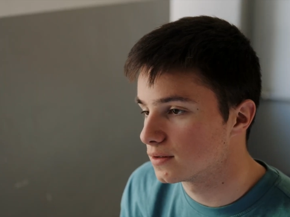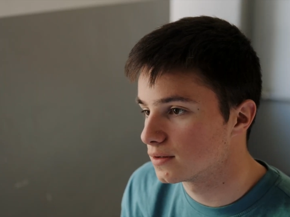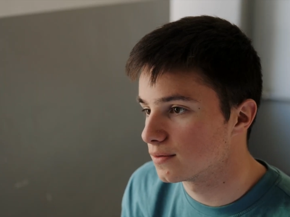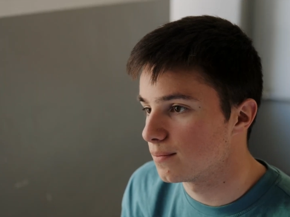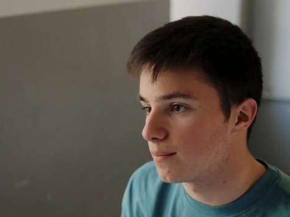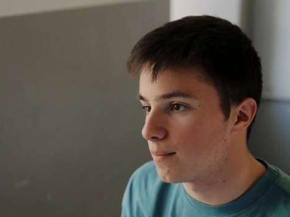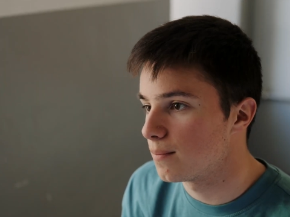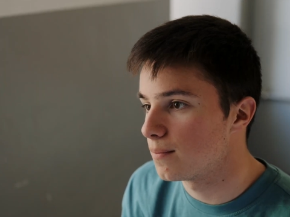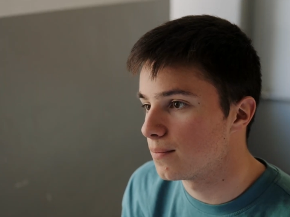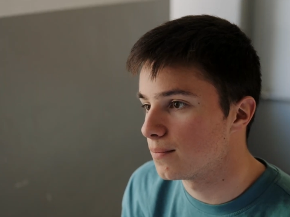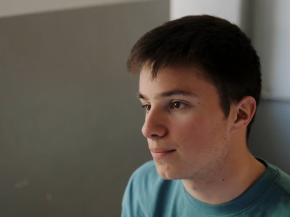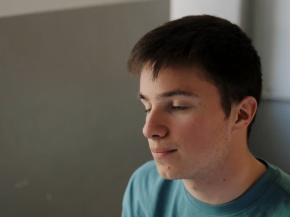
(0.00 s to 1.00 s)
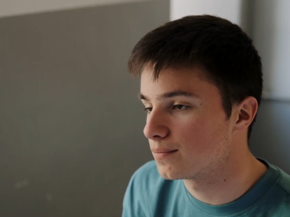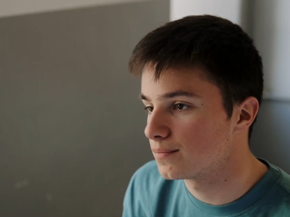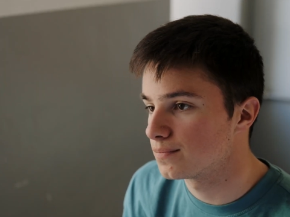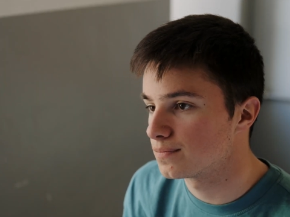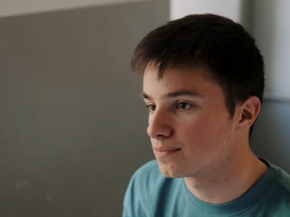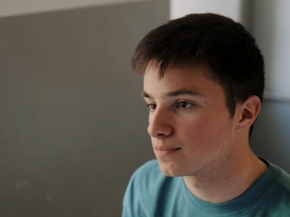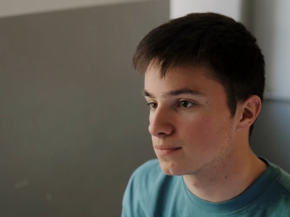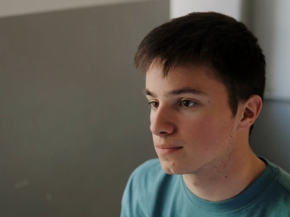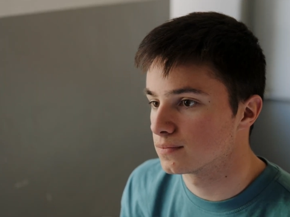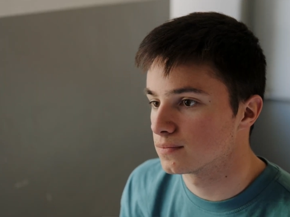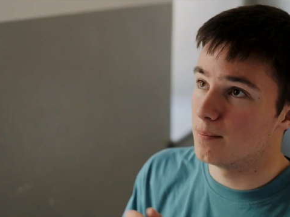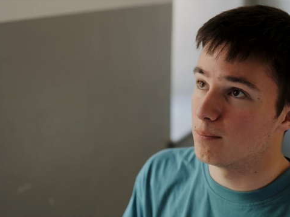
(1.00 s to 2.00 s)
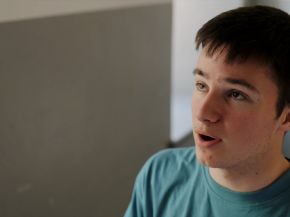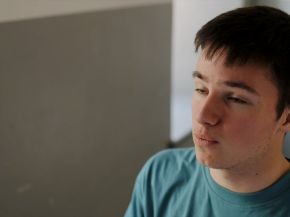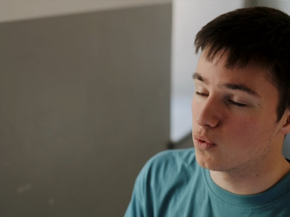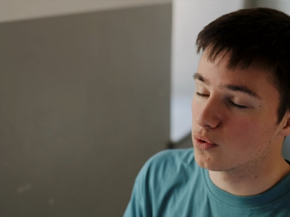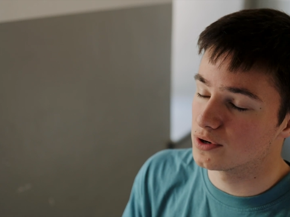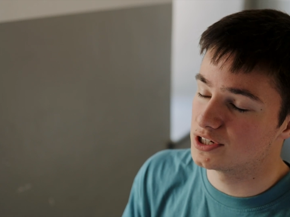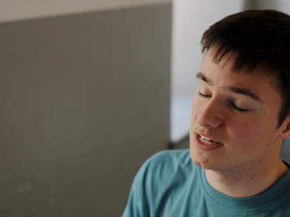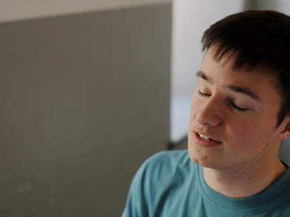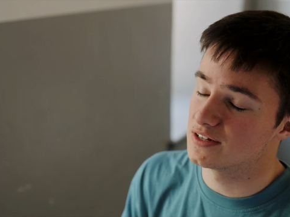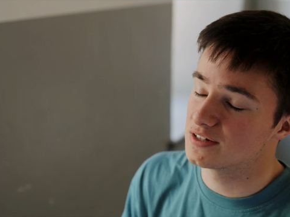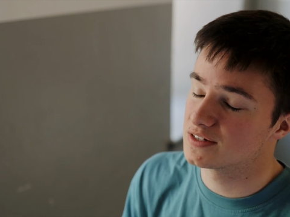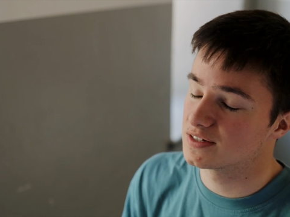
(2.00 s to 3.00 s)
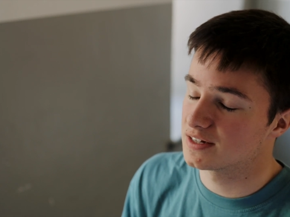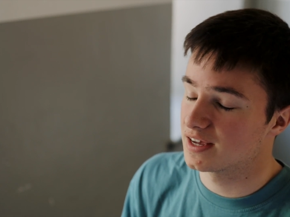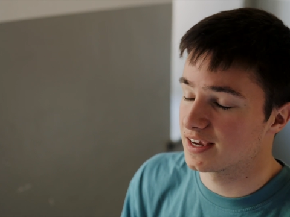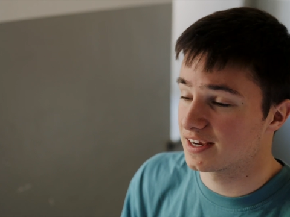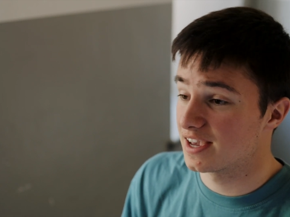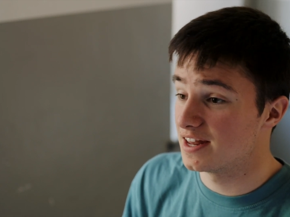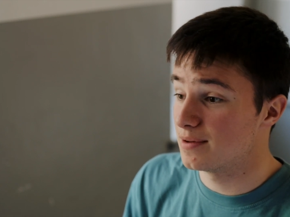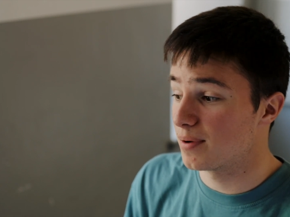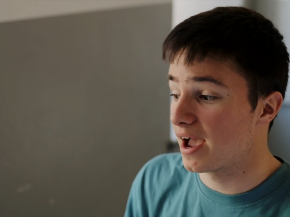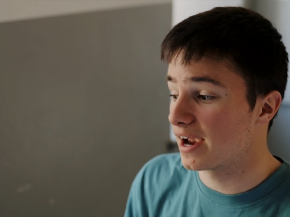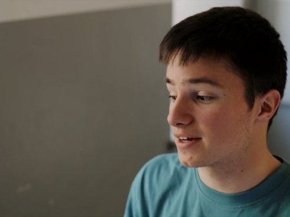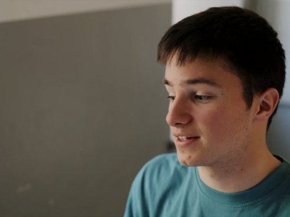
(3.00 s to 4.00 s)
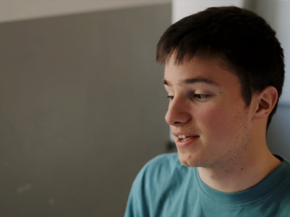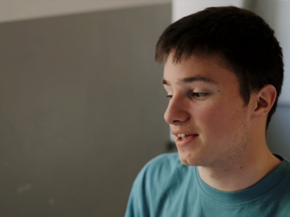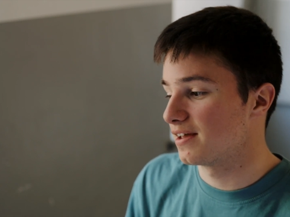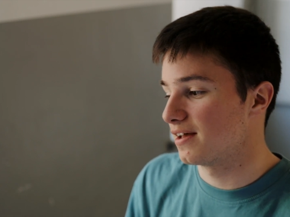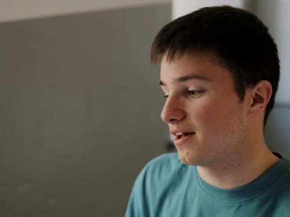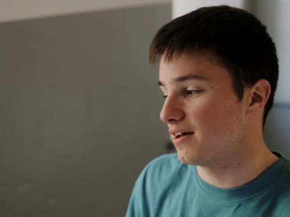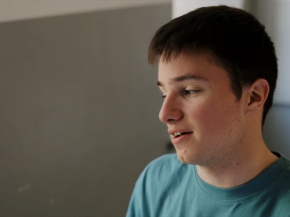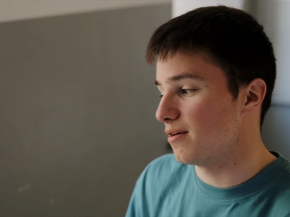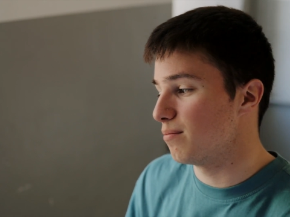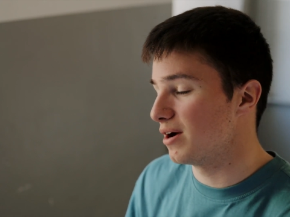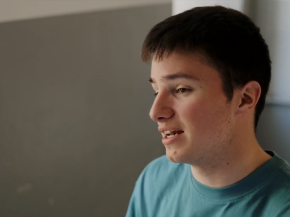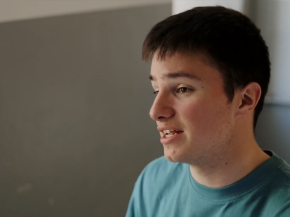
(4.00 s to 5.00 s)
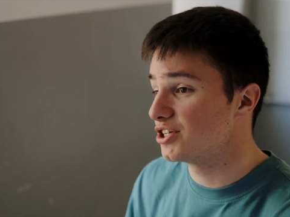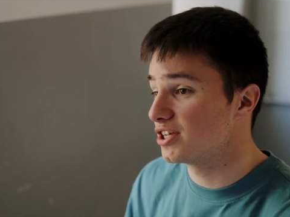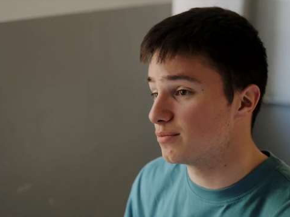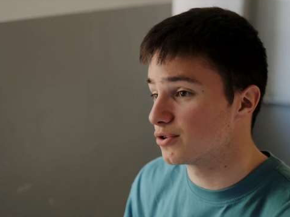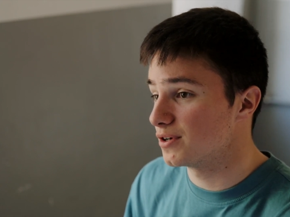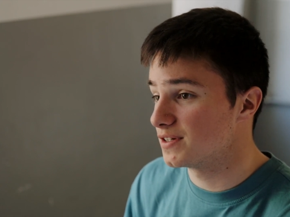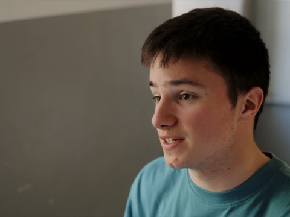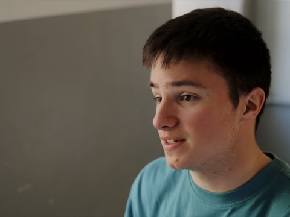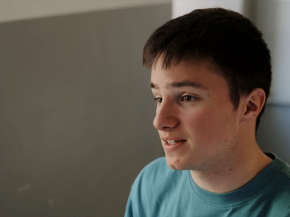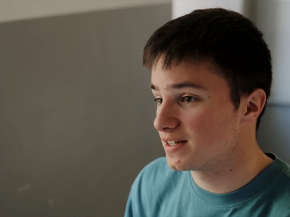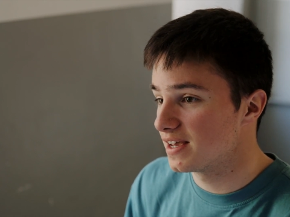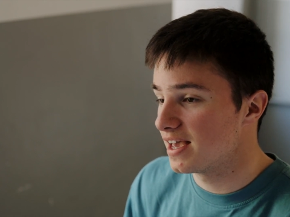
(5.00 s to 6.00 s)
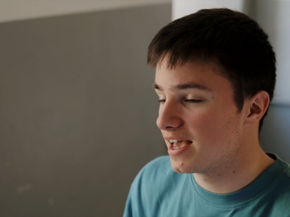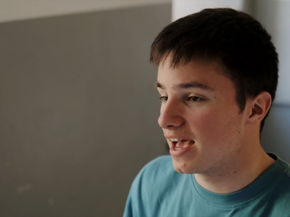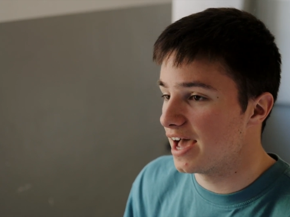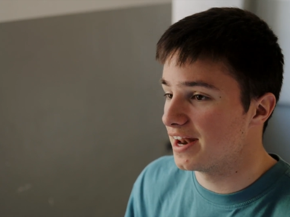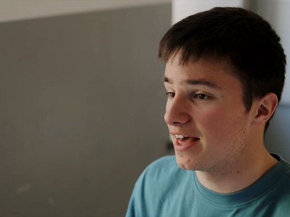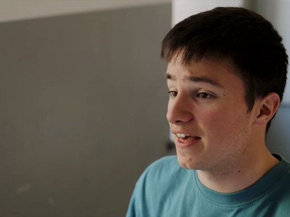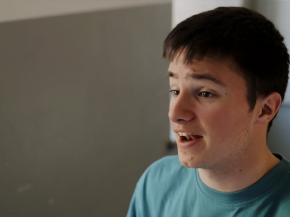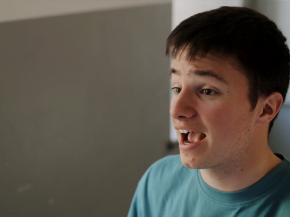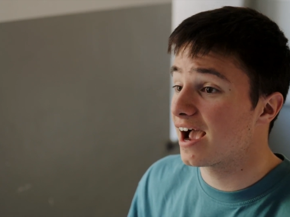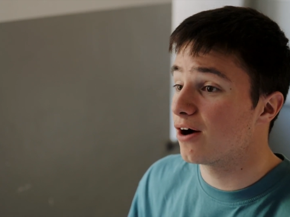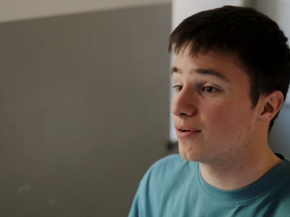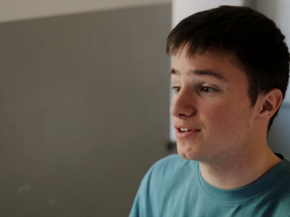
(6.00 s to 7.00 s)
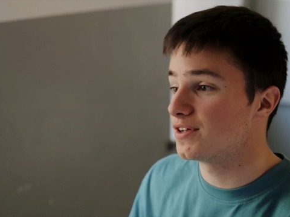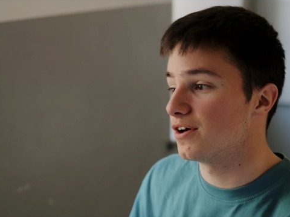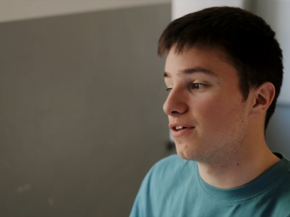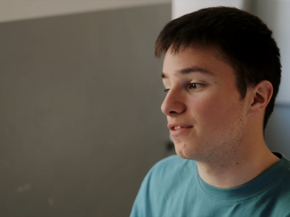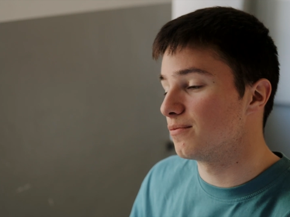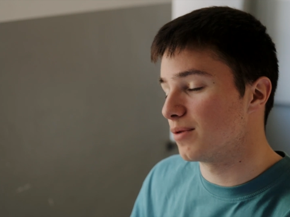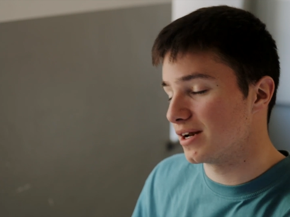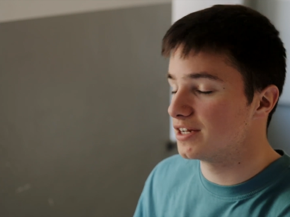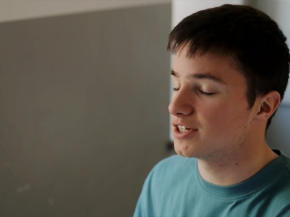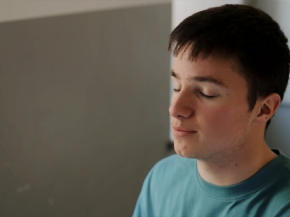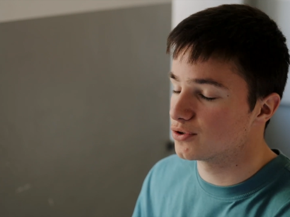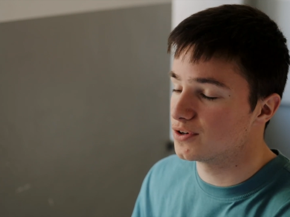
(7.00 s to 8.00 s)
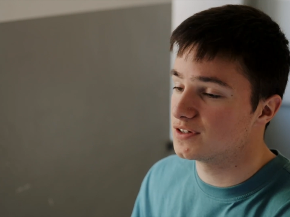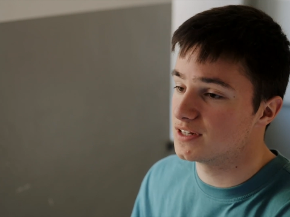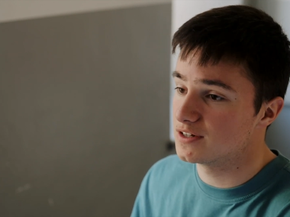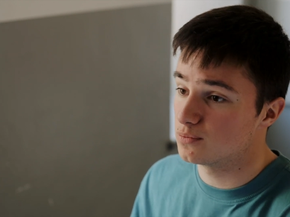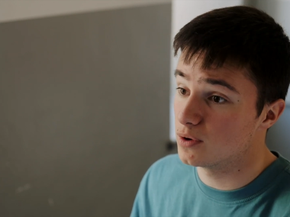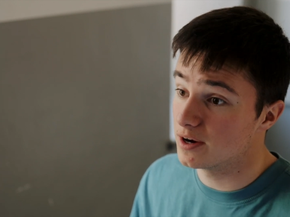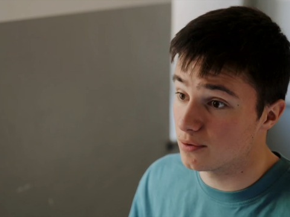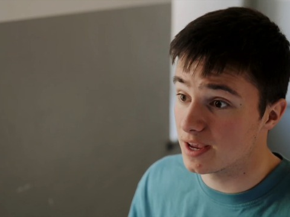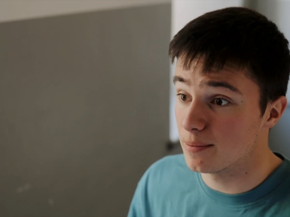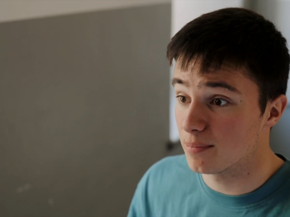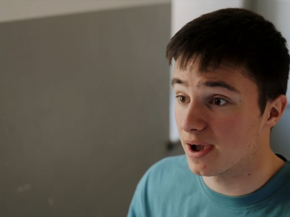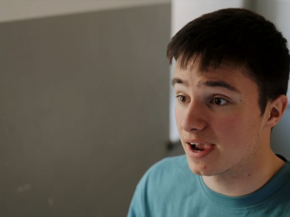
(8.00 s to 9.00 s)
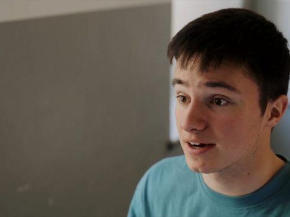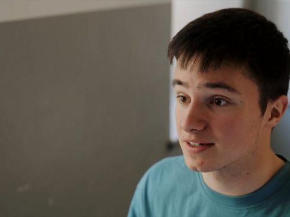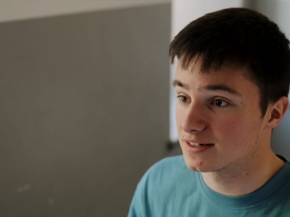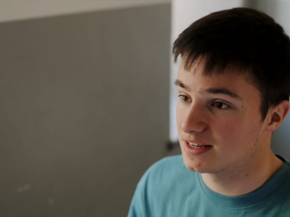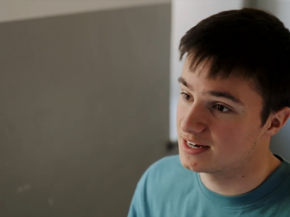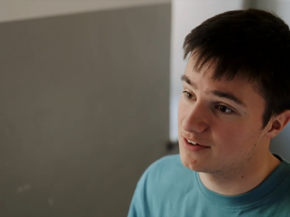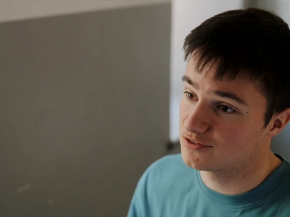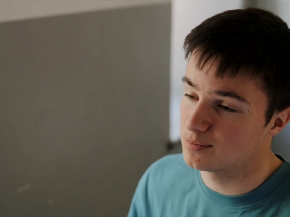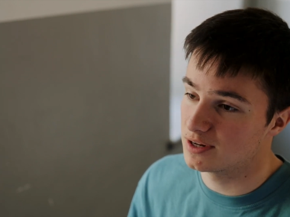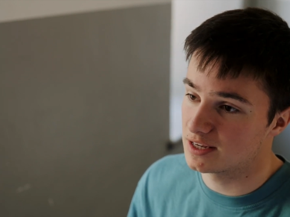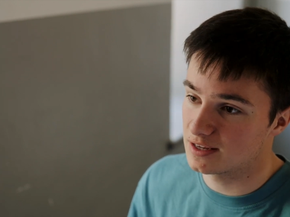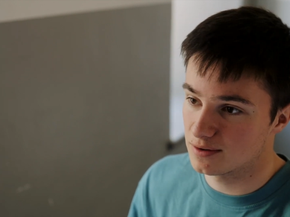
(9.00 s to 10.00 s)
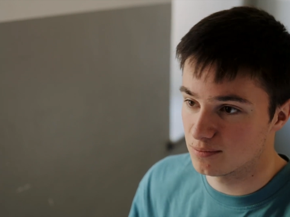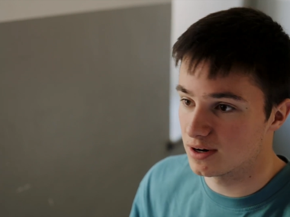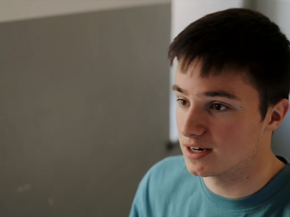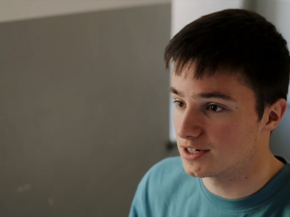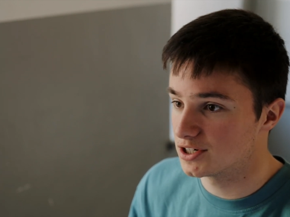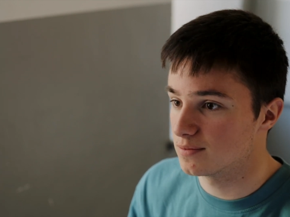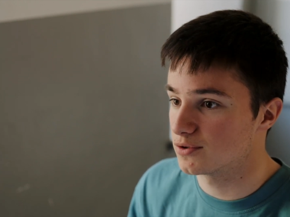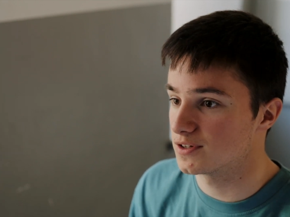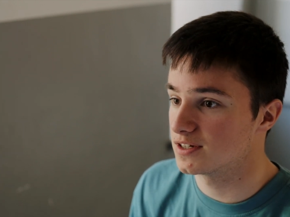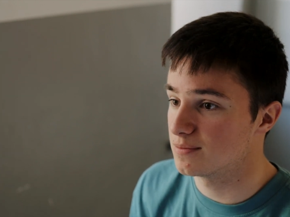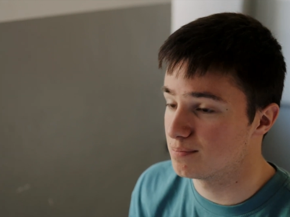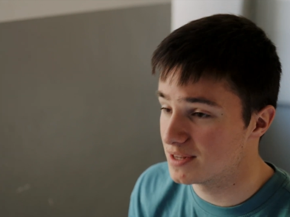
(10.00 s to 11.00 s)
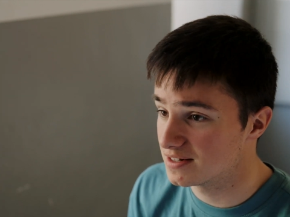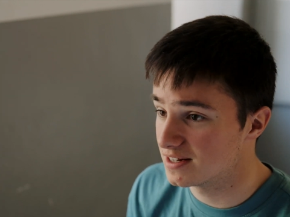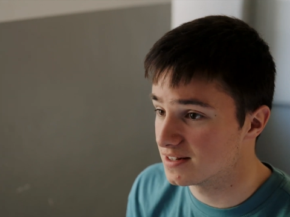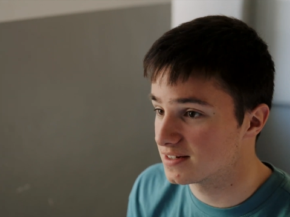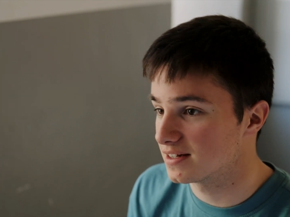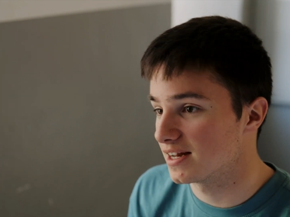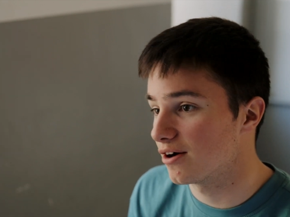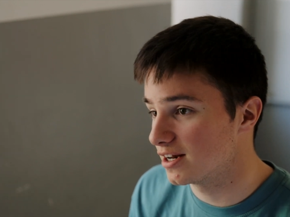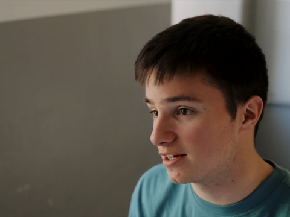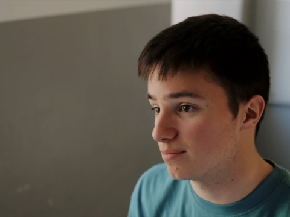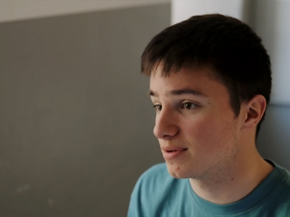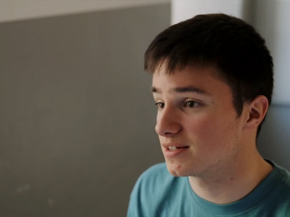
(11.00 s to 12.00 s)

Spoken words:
And it has shown me how my walk with Jesus can impact my leadership choices, and then how in turn my leadership choices will impact inevitably my leadership choices in business and how I lead in